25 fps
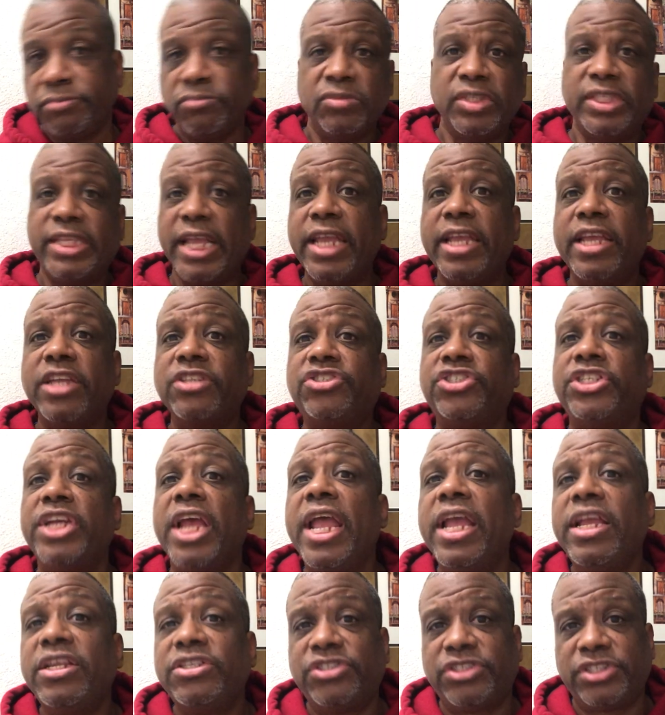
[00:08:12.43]
they get
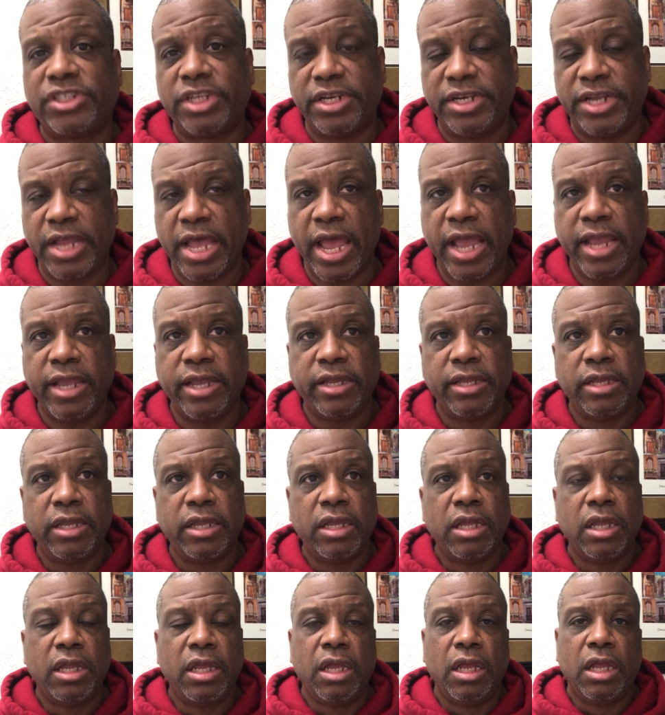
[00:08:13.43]
changed today.
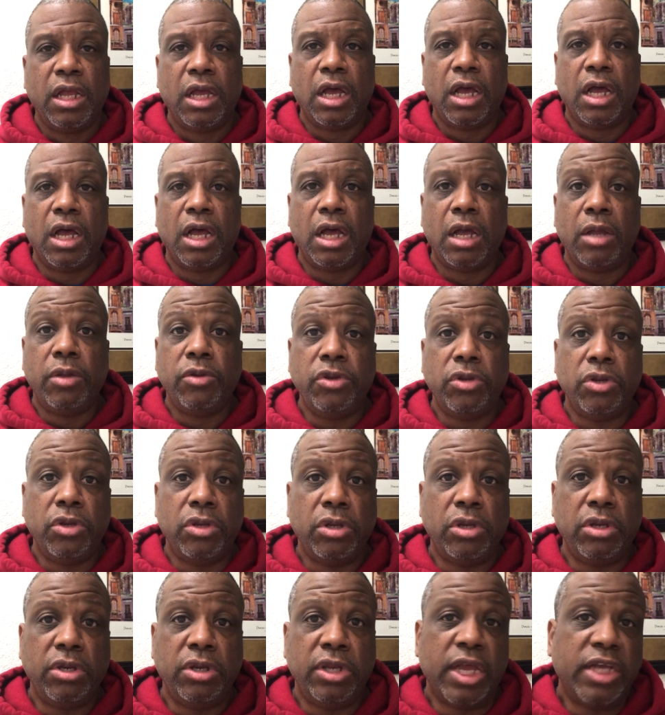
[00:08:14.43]
Uh,
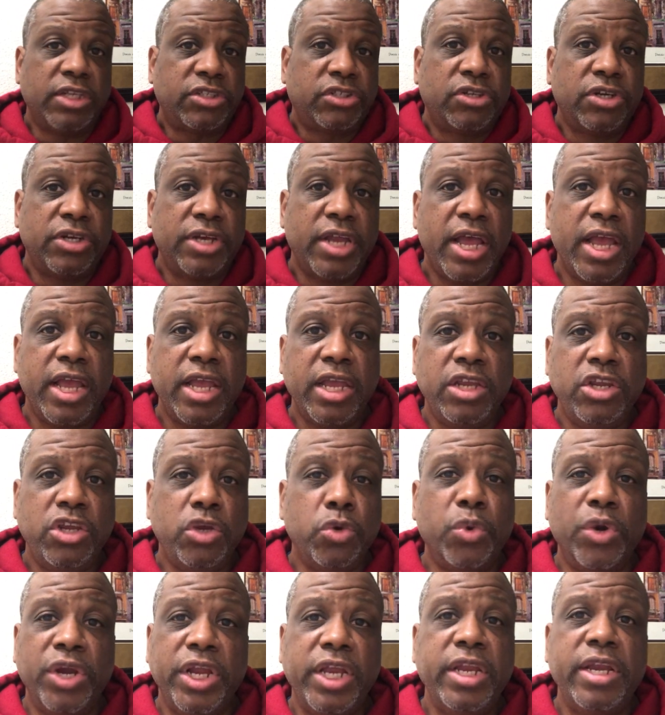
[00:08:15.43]
yesterday
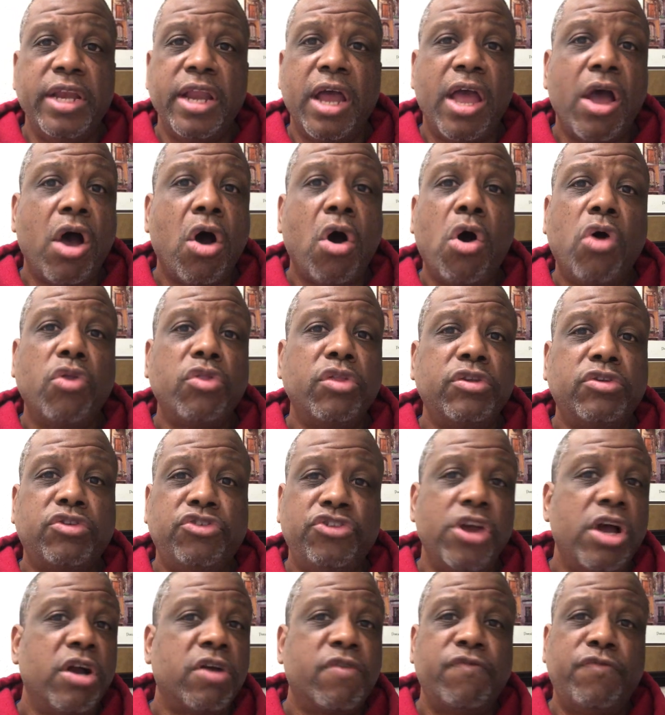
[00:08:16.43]
you were eating all the
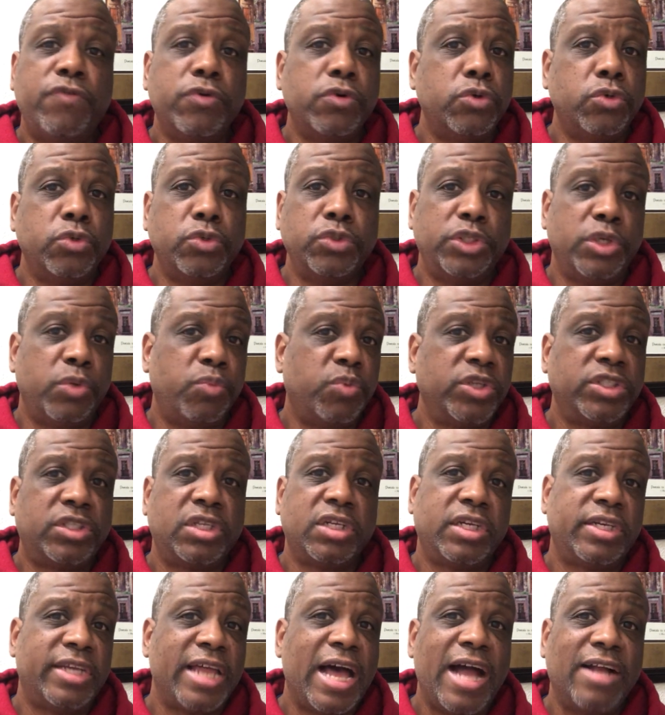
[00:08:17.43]
junk foods and went to
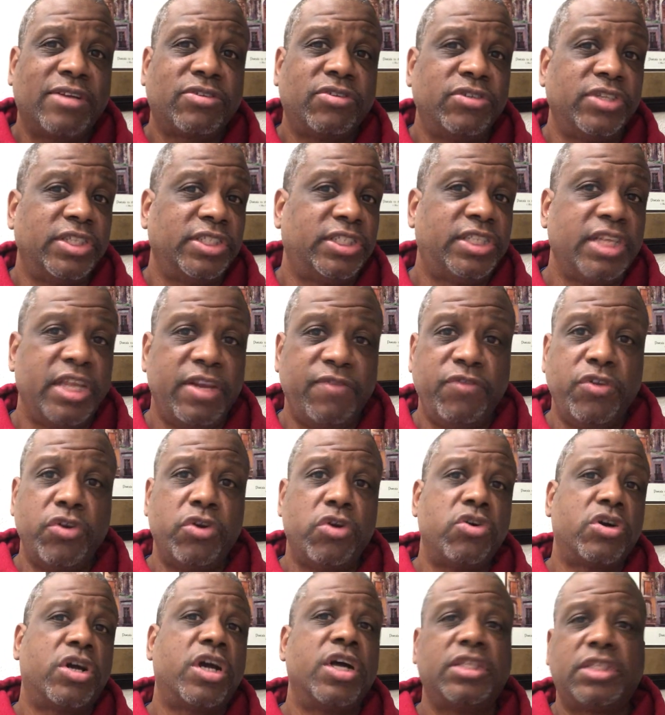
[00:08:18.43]
the doctor and they said if you
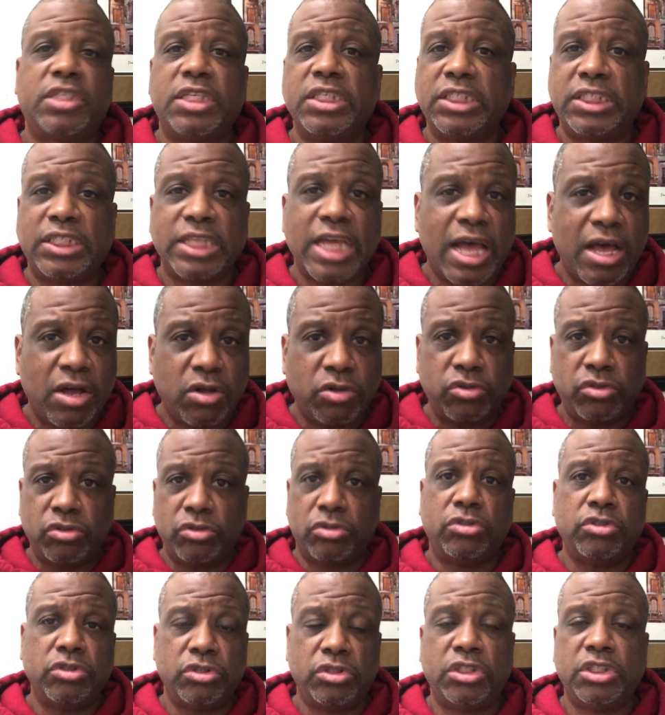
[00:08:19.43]
don't cut this out
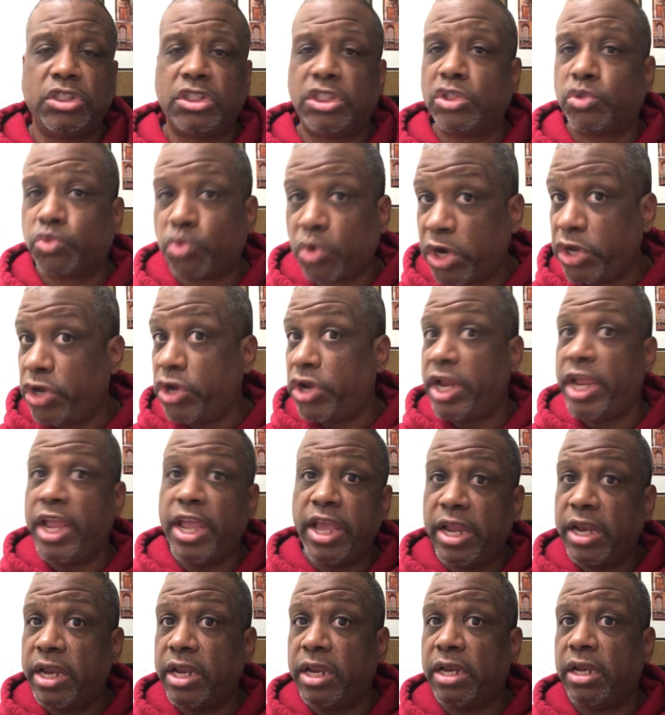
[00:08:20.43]
this is where you're
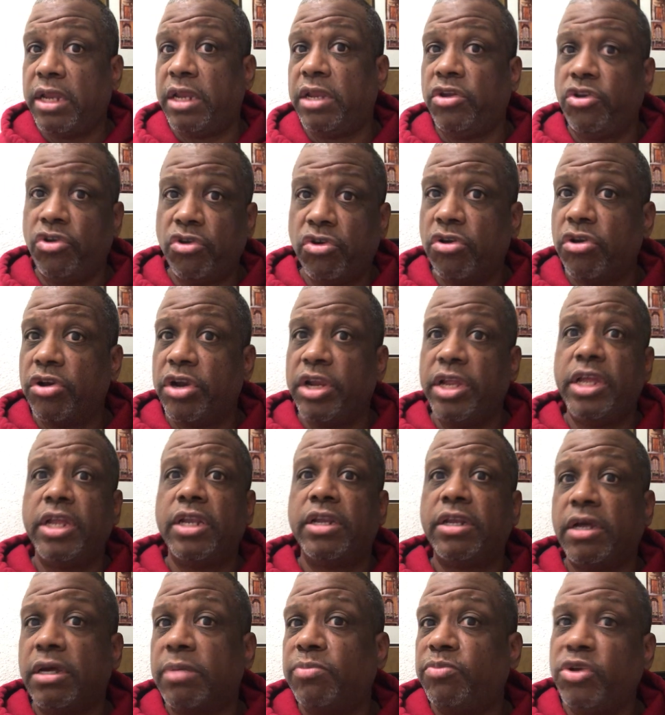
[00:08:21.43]
headed and you're going to
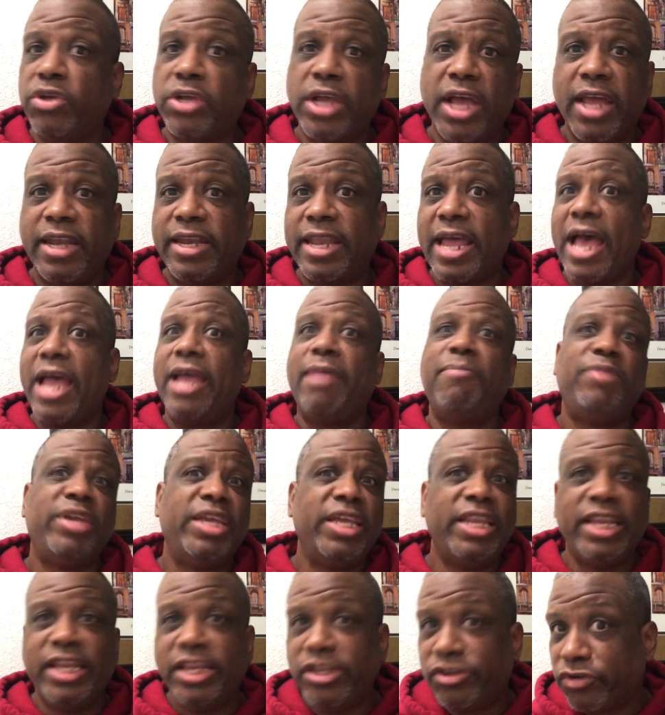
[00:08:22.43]
end up you got
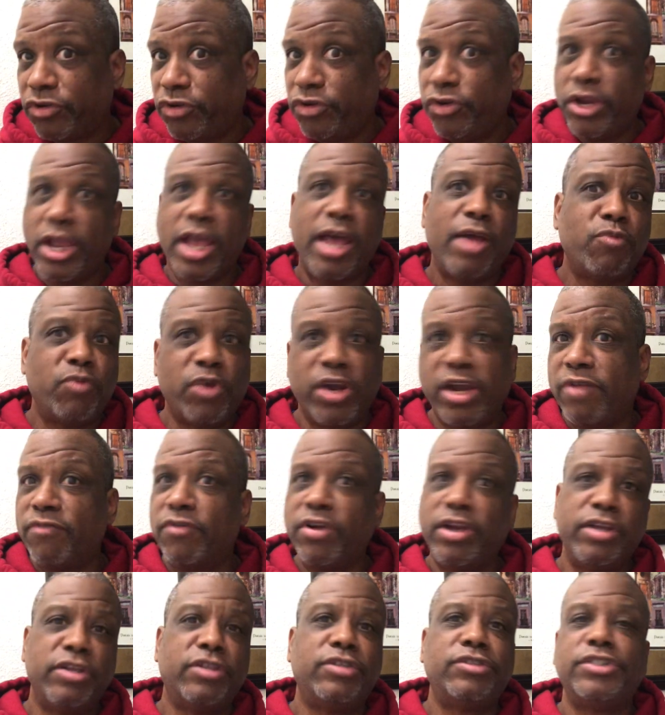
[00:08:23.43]
diabetes or you got whatever
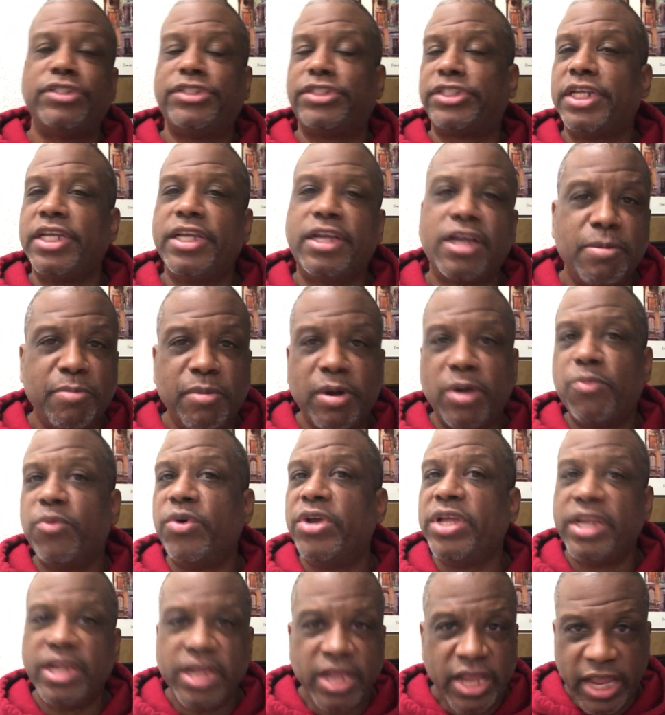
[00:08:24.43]
illness they come up
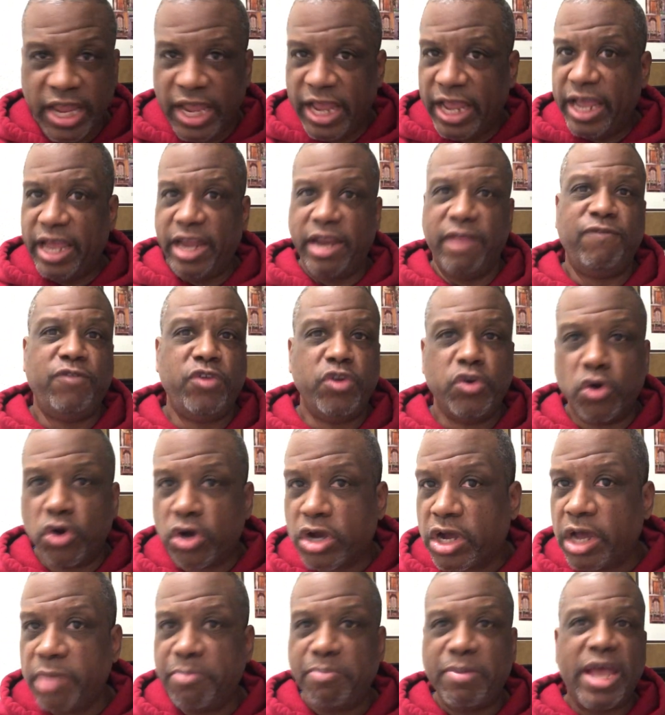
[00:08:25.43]
with and if you don't
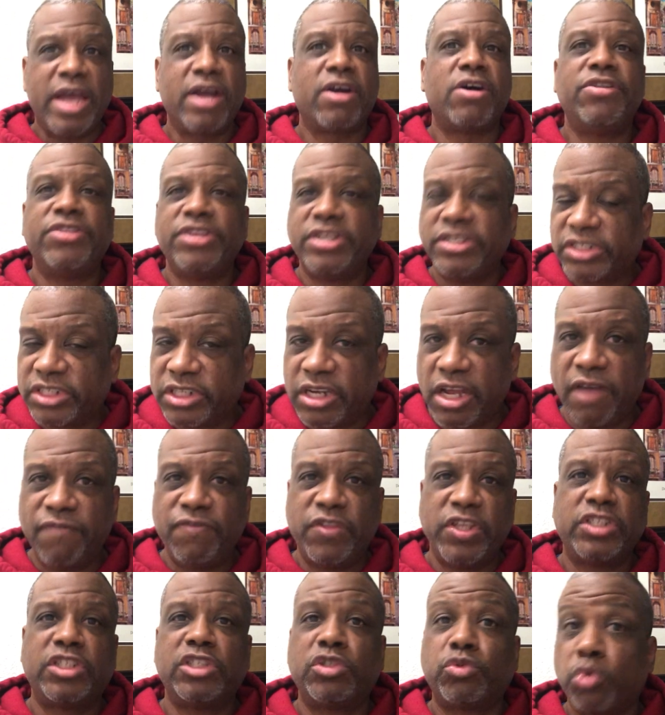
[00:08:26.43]
cut back on this stuff
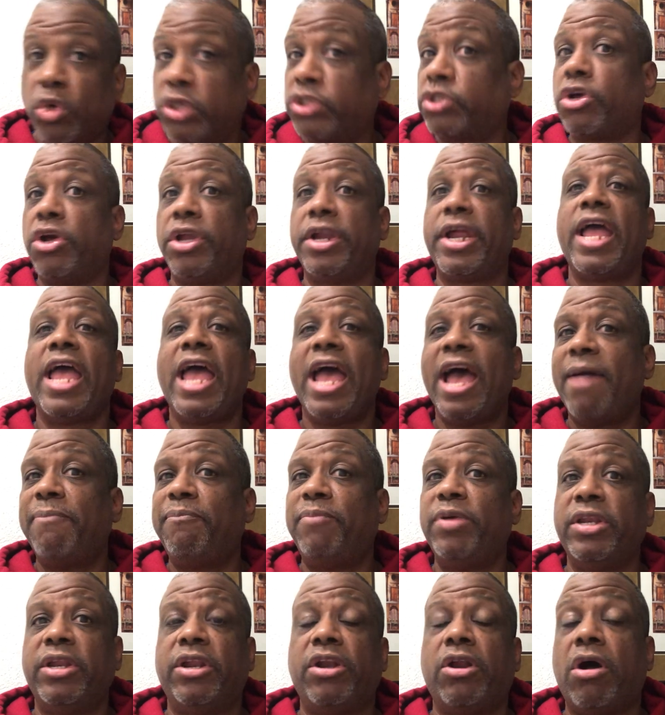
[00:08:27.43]
this is what's going to
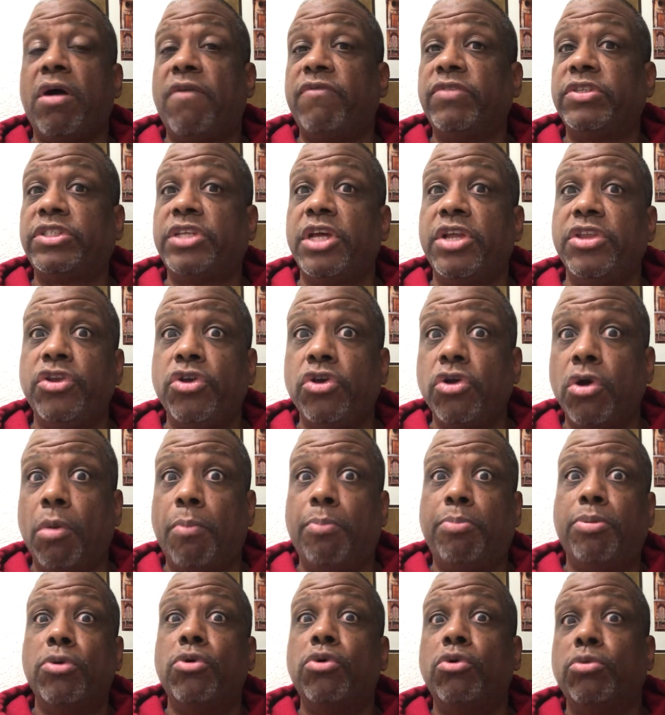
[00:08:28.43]
happen and all of a sudden you go
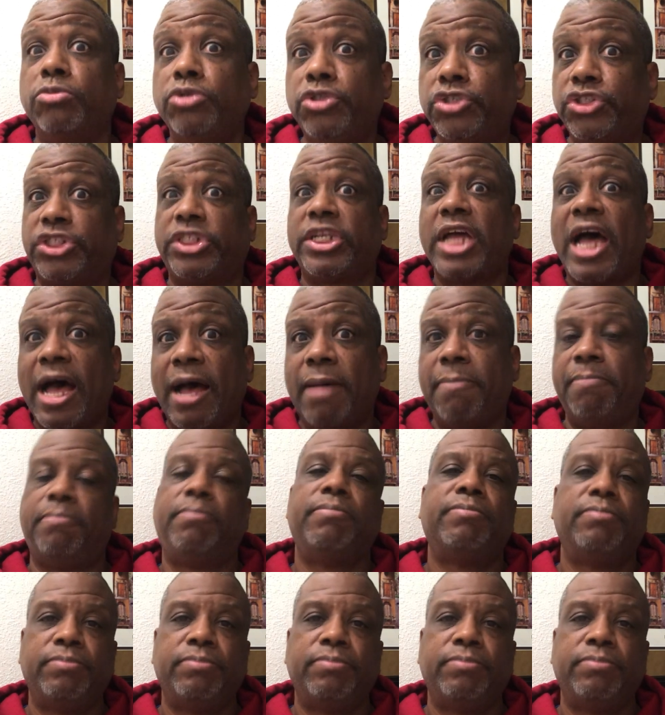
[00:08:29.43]
boom you stop